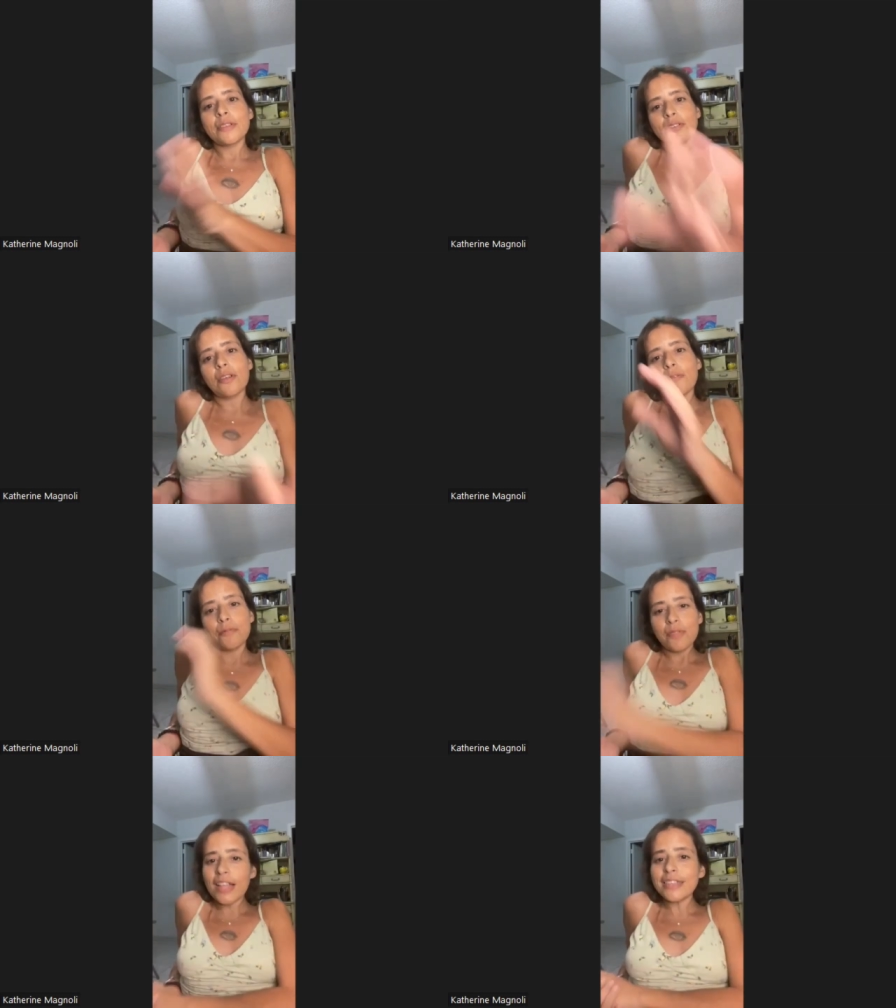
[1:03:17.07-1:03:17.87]
So
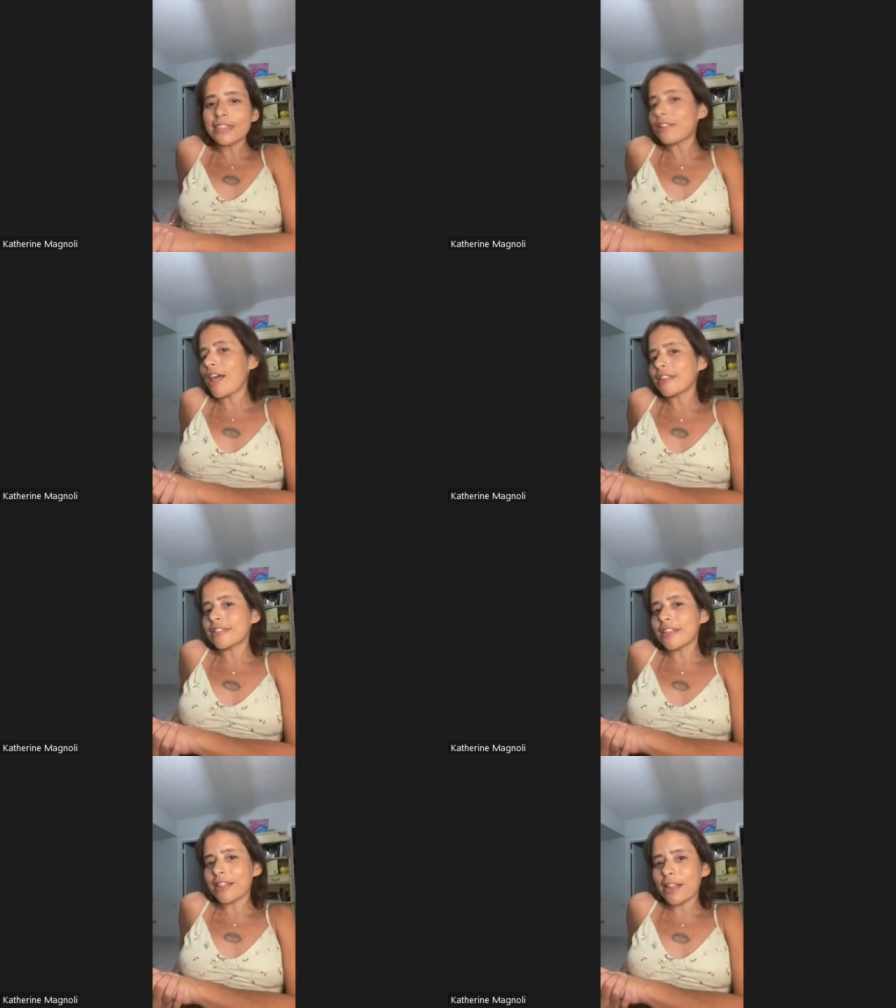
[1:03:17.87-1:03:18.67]
that's the
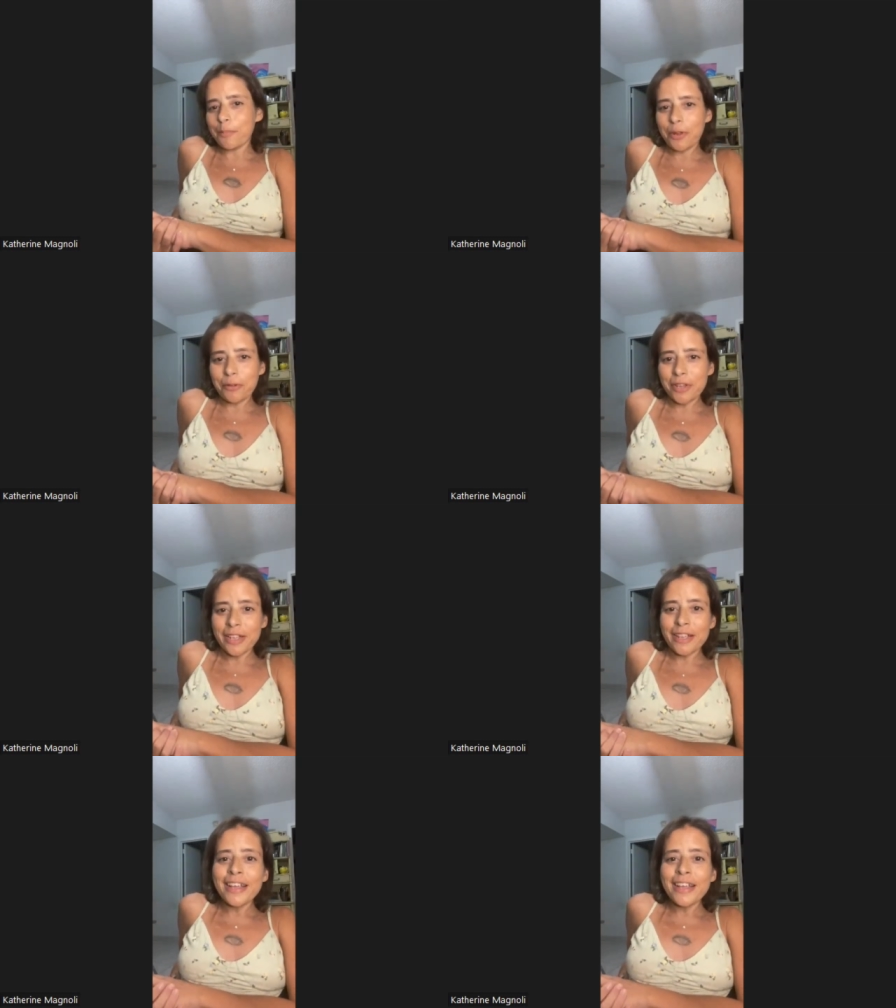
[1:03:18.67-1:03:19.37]
last thing that I'm doing.